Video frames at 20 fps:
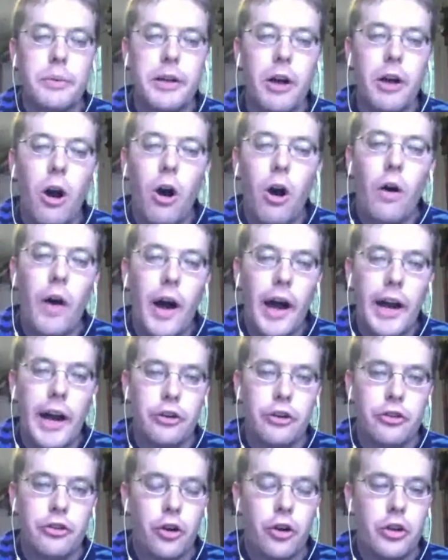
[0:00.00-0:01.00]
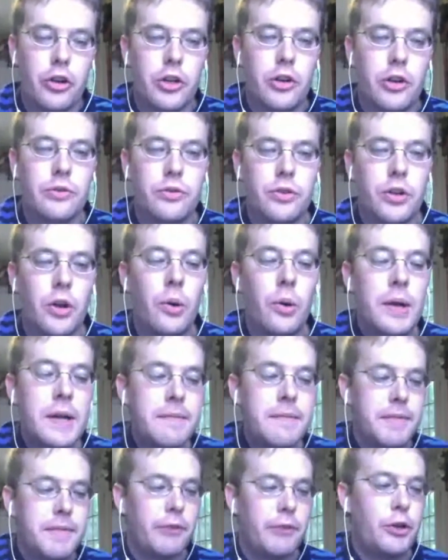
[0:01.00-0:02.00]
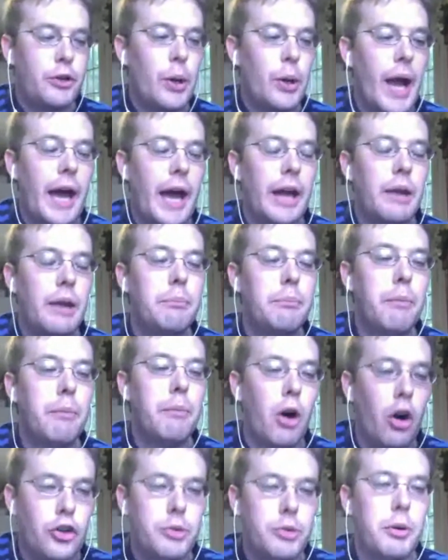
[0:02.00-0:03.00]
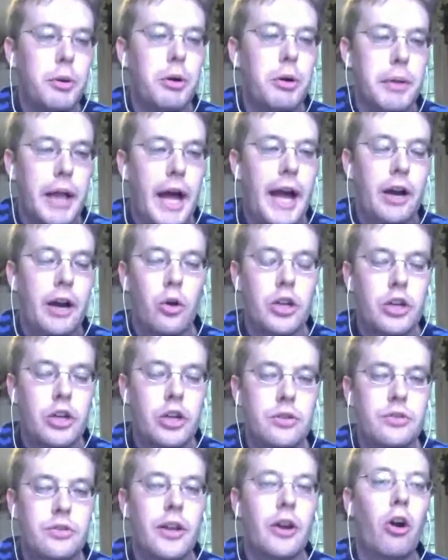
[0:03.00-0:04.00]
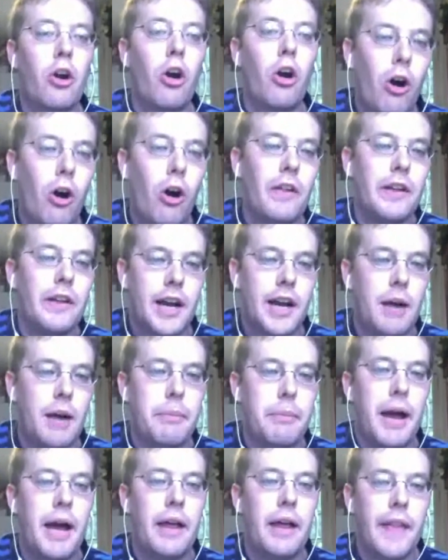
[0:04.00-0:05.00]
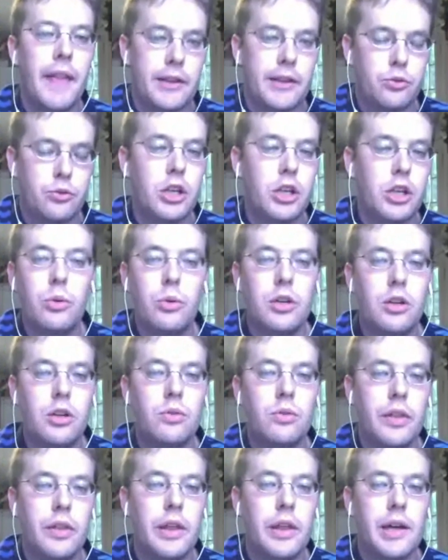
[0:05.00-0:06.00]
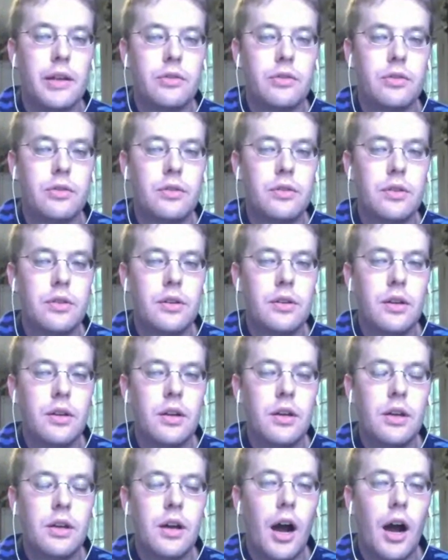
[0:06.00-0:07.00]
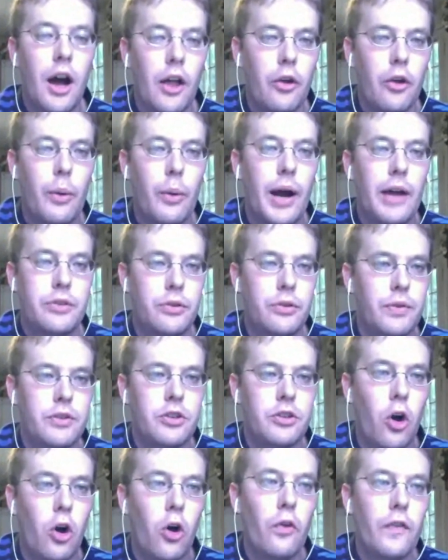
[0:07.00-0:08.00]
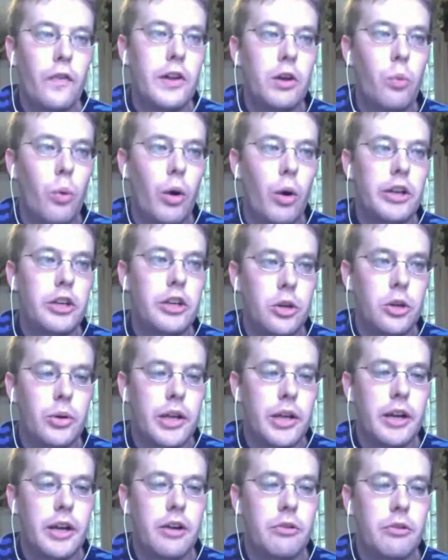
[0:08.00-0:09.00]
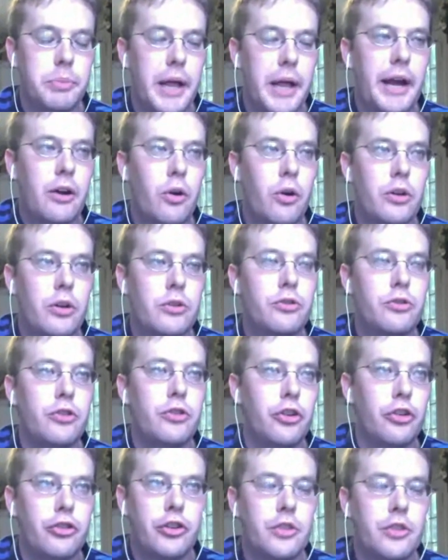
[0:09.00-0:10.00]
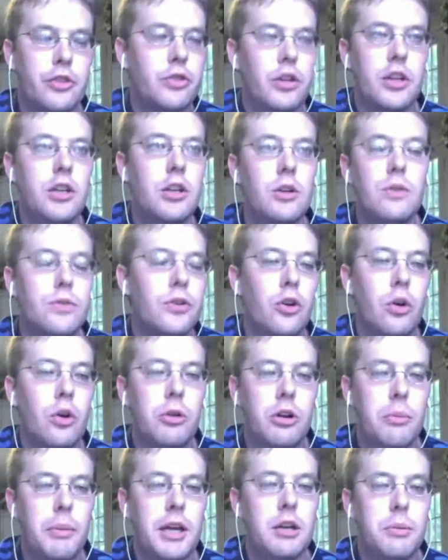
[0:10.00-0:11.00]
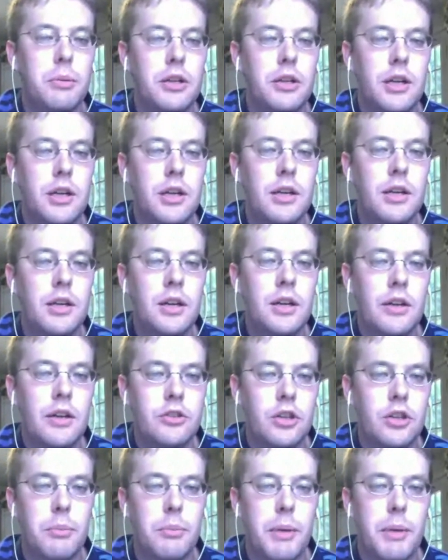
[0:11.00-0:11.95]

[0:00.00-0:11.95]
would be all Iron Jaw units. So if you had multiple Black Orc units that are all in combat, that's when you would use this. Otherwise, if it's only one unit of Black Orcs, you're just going to use the normal command ability. It's going